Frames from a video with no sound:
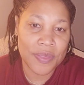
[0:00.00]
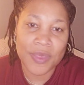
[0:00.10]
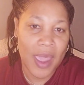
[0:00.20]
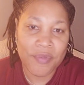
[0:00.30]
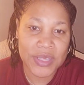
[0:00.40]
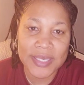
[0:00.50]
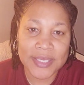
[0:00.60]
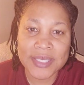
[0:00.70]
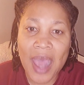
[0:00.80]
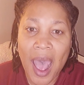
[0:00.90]
everything
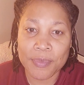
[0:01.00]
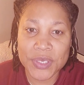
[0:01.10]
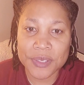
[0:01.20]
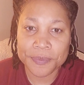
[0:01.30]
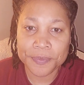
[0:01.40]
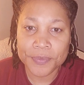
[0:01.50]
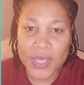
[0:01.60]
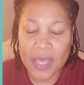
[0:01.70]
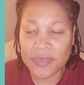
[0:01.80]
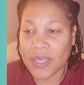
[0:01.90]
stops,
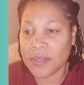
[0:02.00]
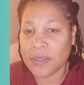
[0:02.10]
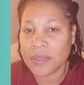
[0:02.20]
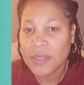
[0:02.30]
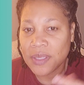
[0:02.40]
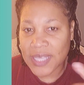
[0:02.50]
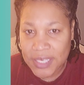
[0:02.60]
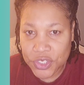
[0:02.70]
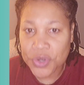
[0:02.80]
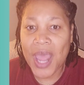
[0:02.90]
and then
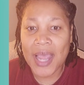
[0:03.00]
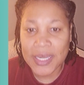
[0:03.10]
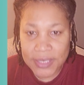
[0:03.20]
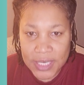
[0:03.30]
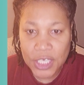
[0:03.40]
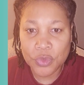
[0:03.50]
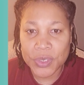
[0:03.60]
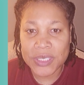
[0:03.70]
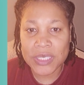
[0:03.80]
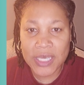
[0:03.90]
things are not
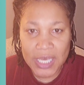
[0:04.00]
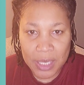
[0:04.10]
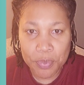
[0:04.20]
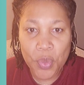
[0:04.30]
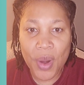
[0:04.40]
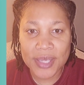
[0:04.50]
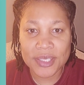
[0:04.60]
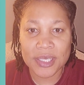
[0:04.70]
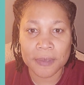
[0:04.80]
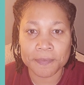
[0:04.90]
continuing to keep
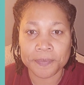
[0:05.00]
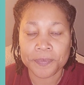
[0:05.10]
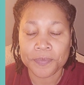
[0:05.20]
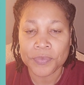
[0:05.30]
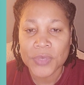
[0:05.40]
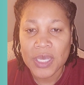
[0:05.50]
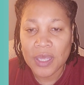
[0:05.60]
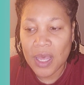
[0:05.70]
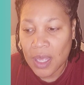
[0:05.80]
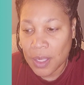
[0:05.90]
pressing
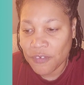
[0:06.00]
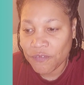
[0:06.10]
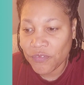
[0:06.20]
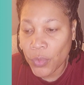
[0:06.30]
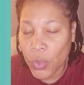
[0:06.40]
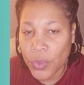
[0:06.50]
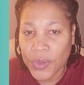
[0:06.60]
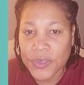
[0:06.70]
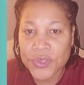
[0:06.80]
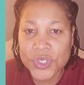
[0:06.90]

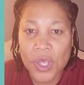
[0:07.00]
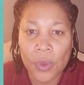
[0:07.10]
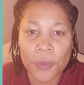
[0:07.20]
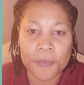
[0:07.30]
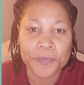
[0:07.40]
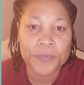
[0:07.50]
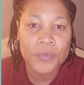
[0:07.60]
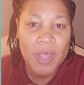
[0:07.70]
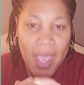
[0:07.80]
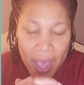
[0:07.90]
forward. So
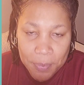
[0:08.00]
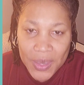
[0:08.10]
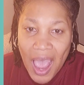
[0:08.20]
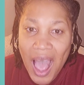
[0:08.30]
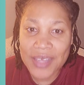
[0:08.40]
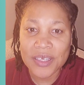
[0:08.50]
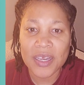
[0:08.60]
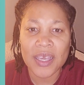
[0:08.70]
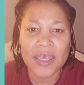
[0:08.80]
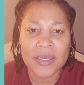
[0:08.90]
happy
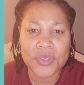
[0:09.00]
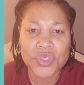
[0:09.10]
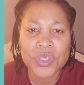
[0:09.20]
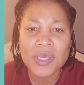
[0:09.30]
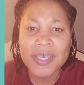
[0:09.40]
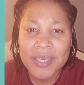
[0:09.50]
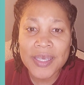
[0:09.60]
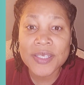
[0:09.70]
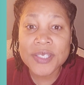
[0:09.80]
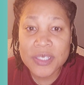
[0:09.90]
holidays,
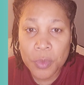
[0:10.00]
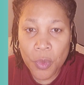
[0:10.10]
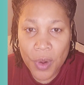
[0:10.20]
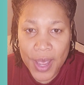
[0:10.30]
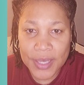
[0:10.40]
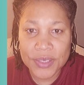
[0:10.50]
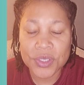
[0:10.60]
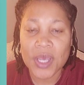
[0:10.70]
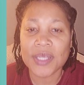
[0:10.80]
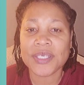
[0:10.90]
get some rest,
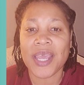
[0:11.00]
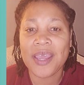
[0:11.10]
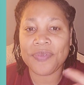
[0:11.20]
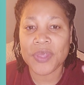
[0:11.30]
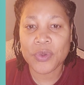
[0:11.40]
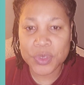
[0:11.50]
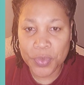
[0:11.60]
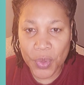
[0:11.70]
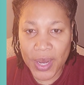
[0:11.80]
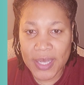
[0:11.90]
take those
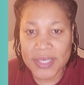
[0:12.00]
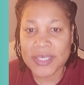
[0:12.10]
breaks,